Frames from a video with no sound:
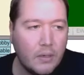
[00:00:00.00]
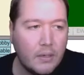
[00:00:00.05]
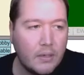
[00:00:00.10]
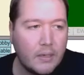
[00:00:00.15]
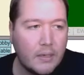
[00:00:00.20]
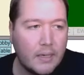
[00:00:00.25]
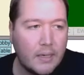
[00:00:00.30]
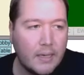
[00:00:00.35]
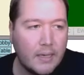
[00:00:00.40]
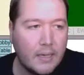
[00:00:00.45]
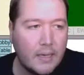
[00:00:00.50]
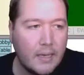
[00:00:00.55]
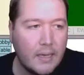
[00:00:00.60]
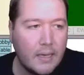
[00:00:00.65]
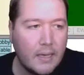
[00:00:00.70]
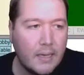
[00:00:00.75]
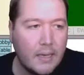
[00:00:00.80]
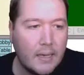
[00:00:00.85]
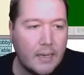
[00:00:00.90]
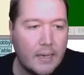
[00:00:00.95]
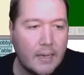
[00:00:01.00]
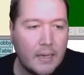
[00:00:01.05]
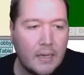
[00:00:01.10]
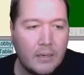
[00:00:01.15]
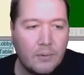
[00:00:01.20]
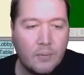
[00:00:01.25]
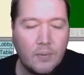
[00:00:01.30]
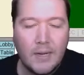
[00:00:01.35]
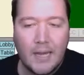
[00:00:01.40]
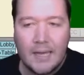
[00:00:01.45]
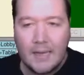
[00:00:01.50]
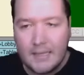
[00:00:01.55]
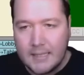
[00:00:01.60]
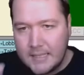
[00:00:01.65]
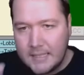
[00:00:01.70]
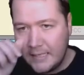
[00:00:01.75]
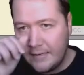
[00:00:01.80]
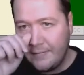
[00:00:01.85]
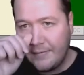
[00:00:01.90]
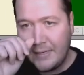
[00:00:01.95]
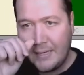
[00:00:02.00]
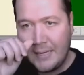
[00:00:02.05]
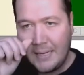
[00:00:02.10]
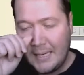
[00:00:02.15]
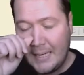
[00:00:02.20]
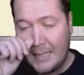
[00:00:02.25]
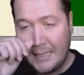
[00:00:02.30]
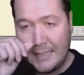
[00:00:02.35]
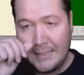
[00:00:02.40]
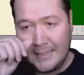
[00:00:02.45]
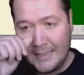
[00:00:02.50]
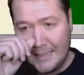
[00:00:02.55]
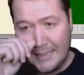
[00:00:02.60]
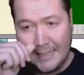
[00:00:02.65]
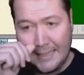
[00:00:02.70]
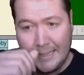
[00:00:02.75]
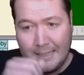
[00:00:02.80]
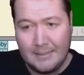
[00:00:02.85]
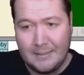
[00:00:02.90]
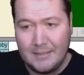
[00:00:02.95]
Okay, and we get the seven of hearts lead.